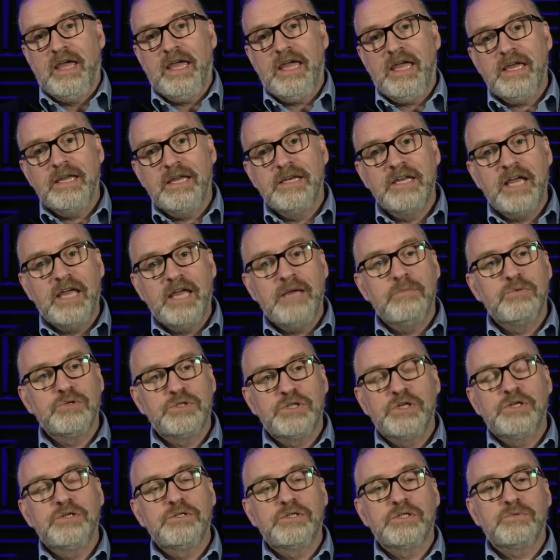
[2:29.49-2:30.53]
It
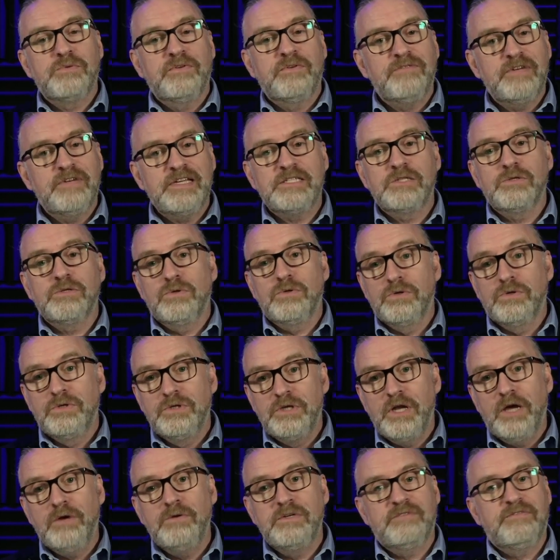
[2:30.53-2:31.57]
enables users with little or
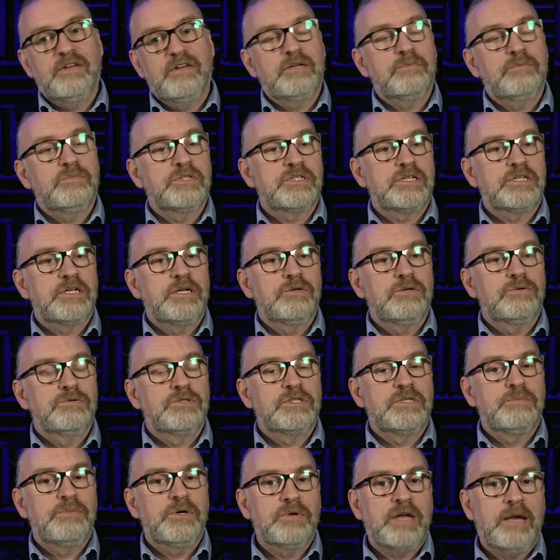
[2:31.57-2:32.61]
no development
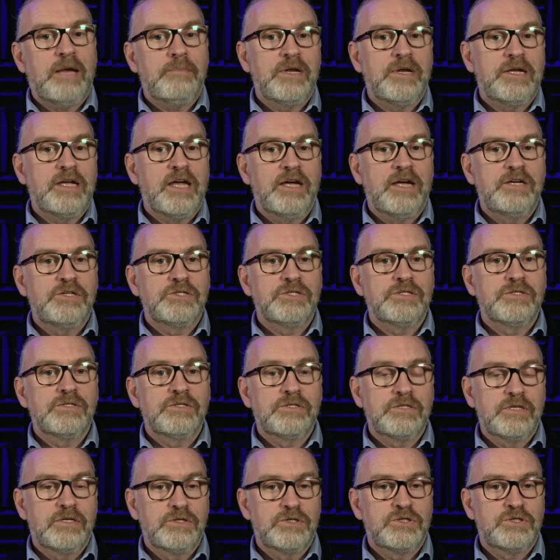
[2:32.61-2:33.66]
skills to build
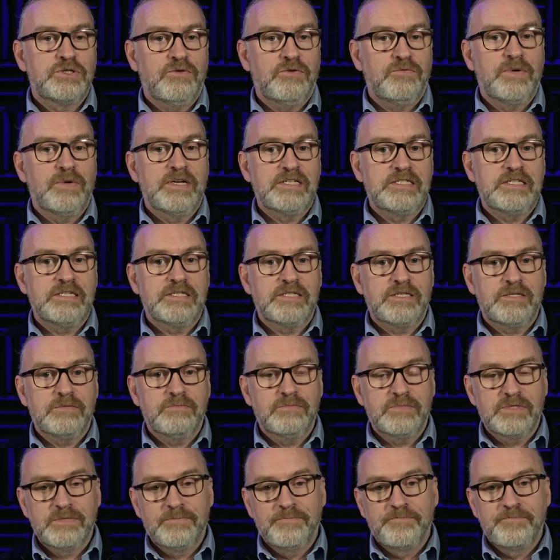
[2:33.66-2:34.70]
applications and software
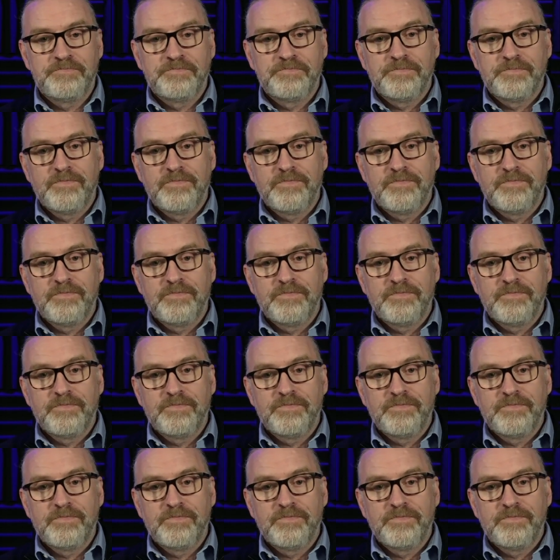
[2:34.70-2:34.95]
systems.